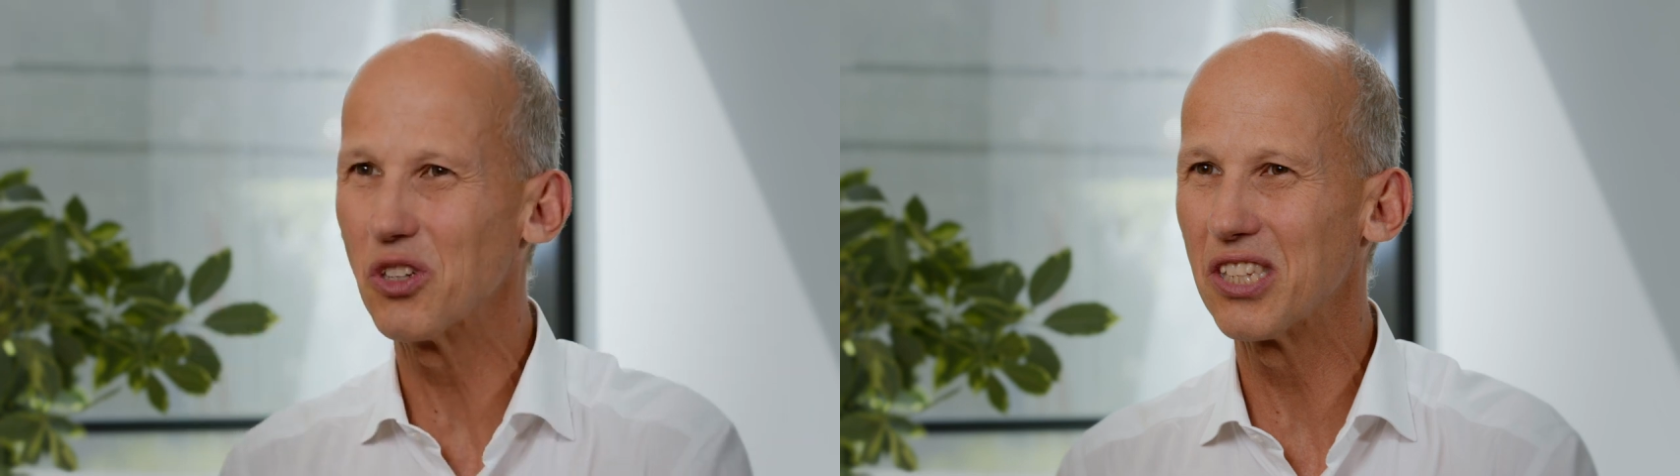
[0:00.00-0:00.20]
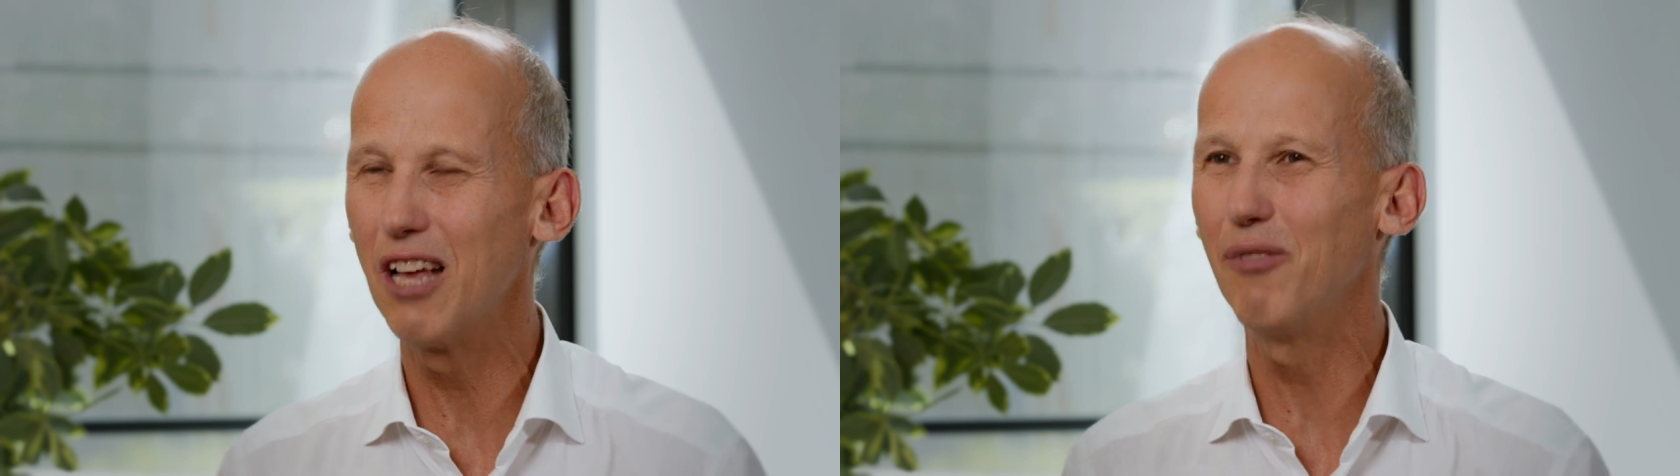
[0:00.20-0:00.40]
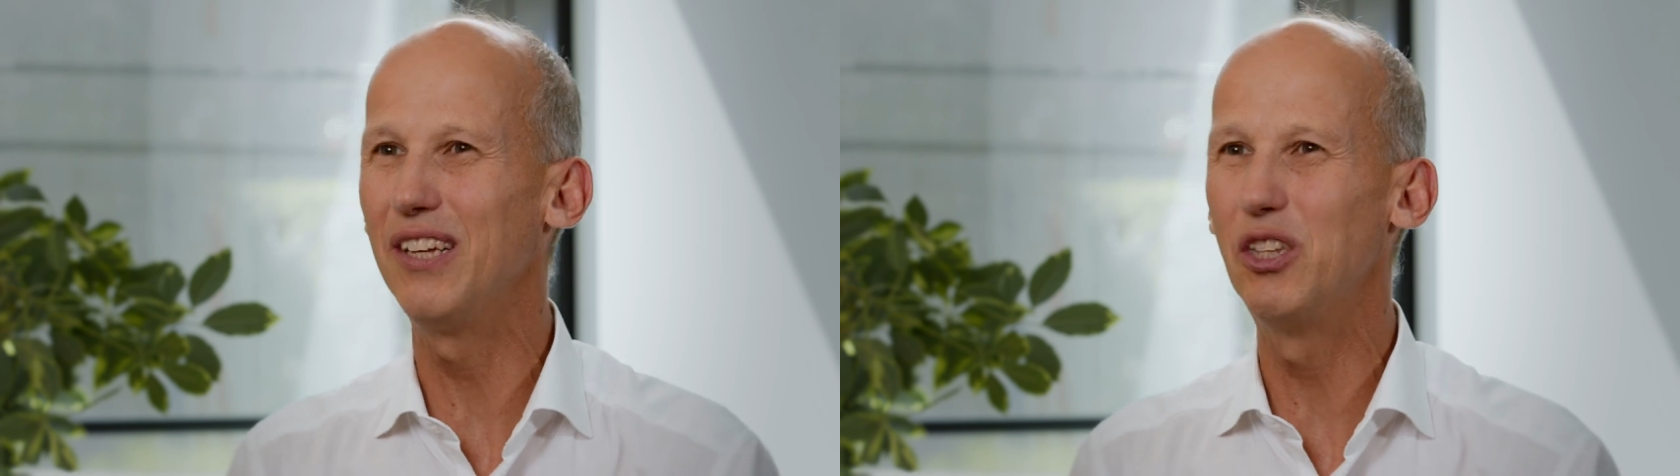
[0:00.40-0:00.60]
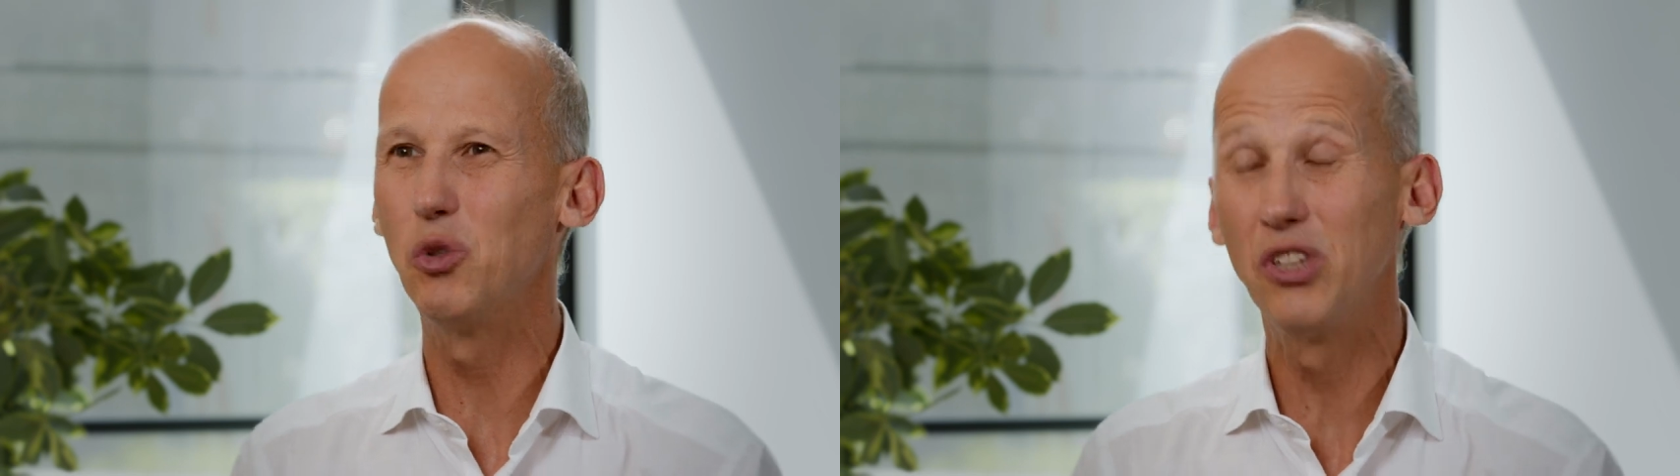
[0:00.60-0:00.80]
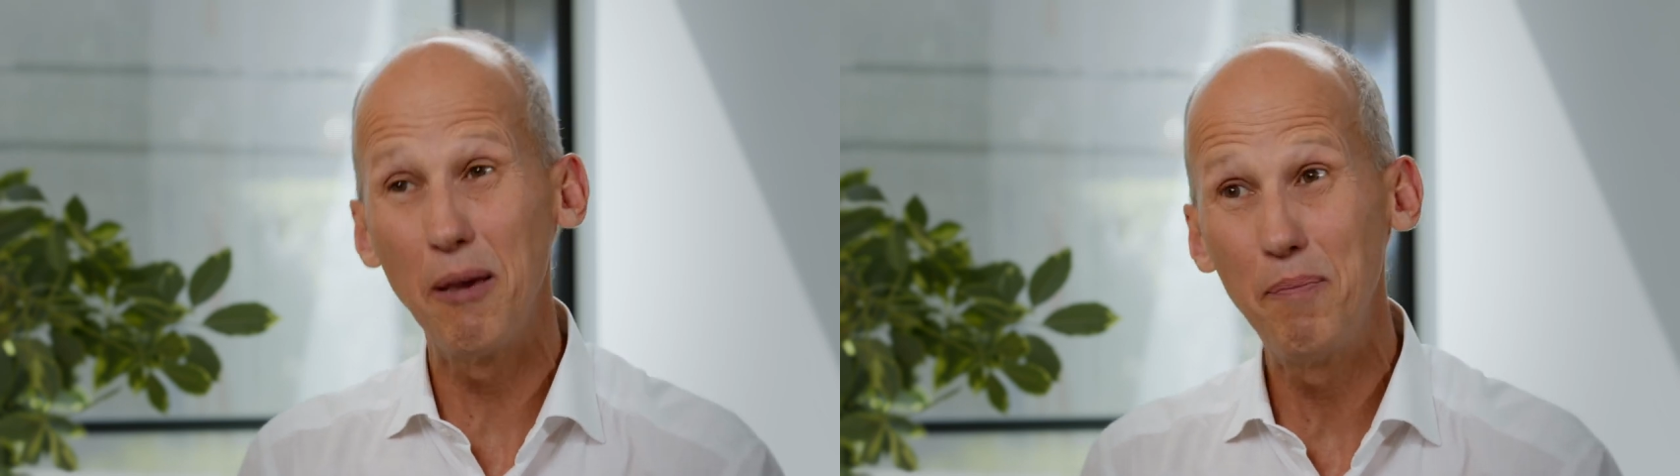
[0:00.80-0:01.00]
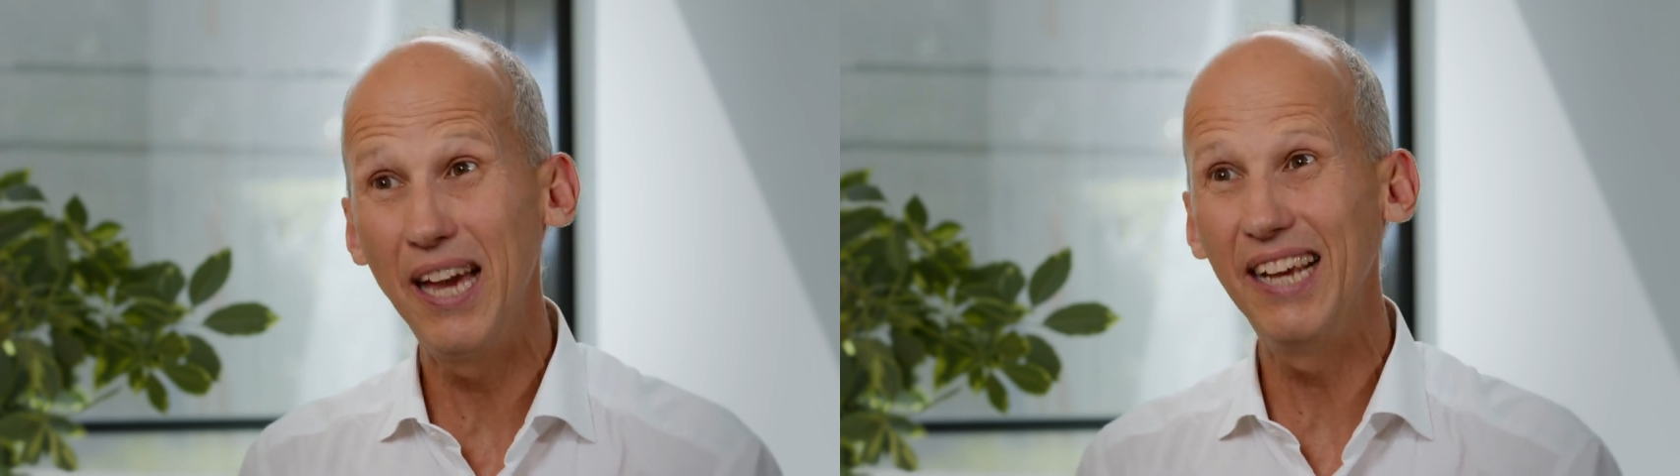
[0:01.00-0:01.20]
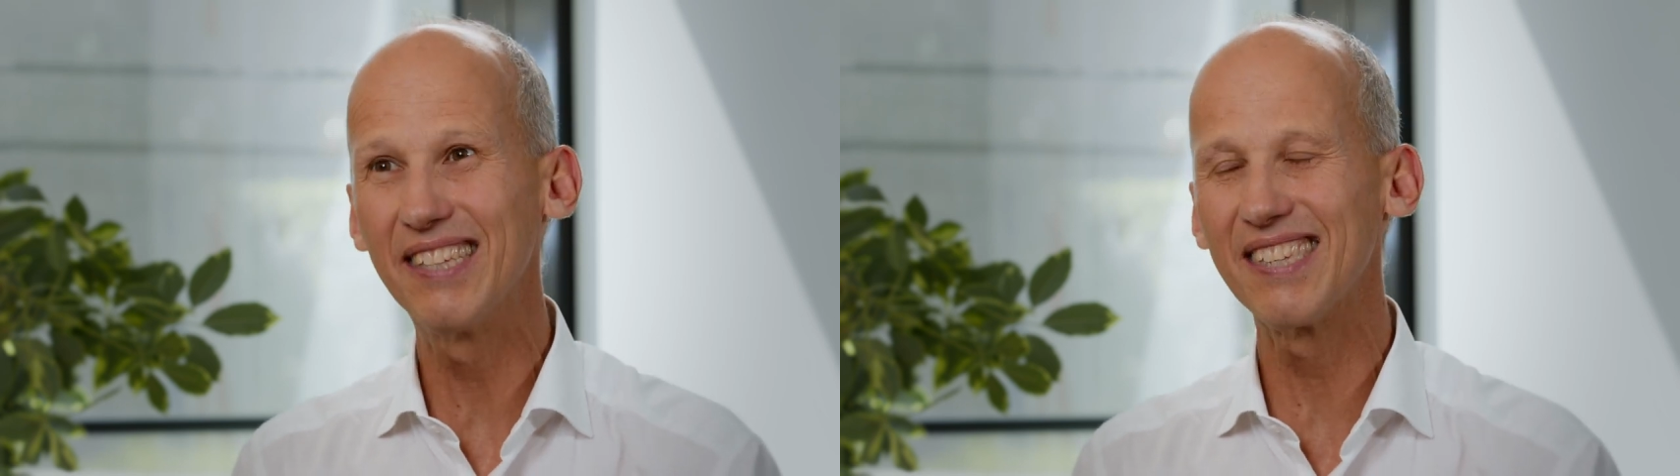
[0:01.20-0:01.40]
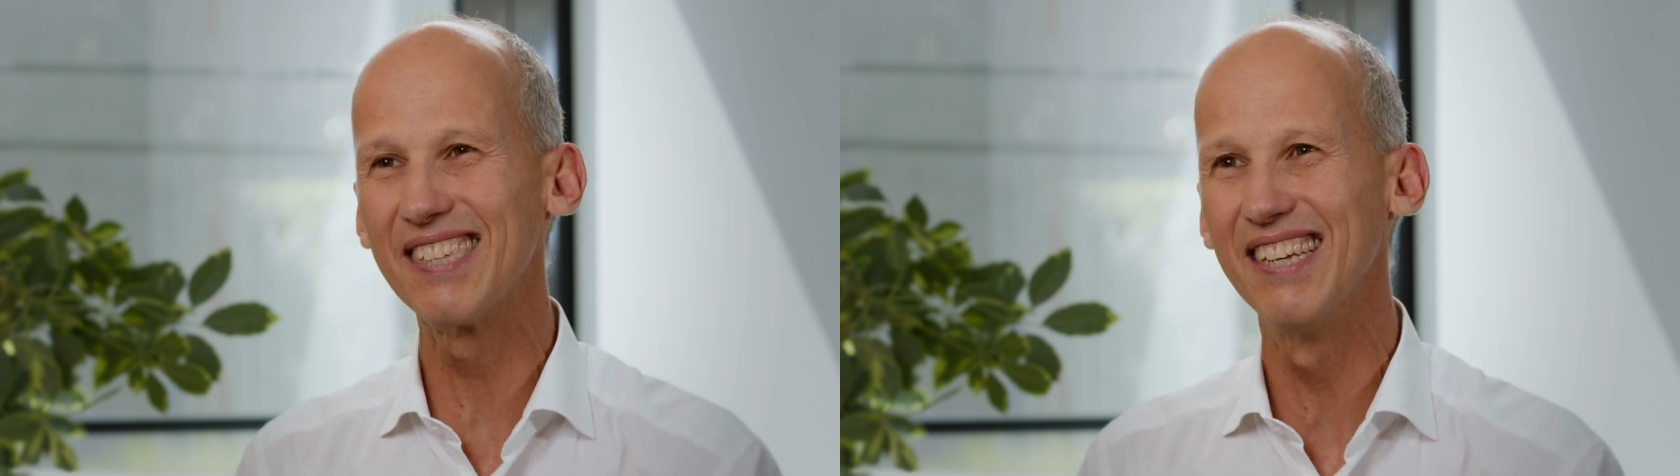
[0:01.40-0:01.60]
yourself into
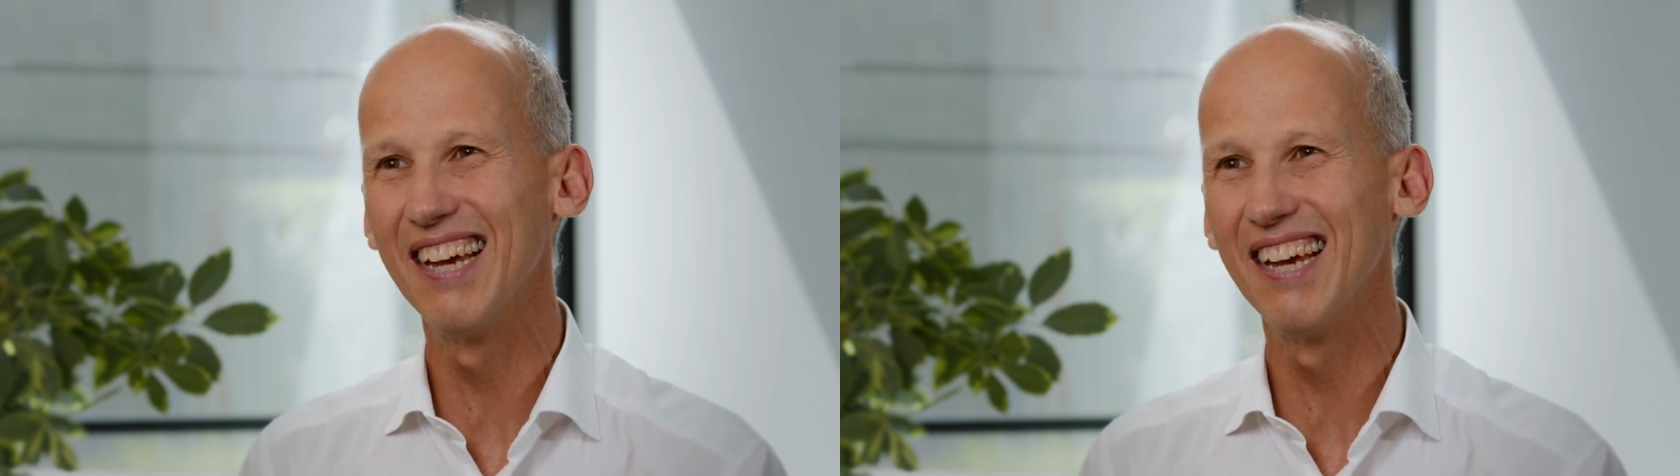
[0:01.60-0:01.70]
debates,